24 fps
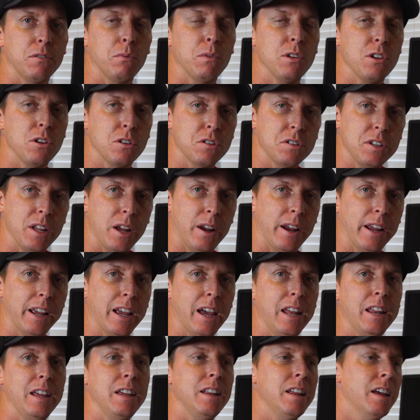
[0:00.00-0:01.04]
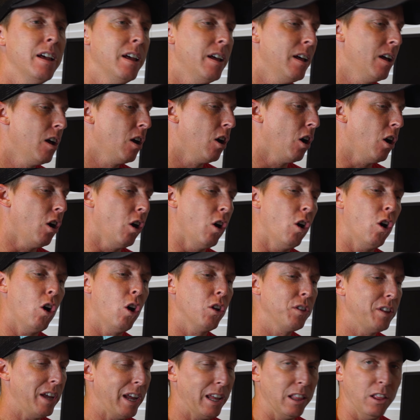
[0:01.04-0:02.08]
When you're staring at it
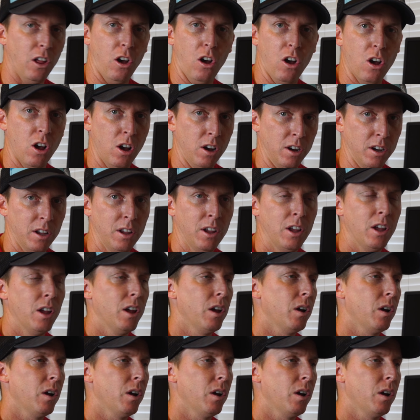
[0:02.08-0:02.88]
all day long,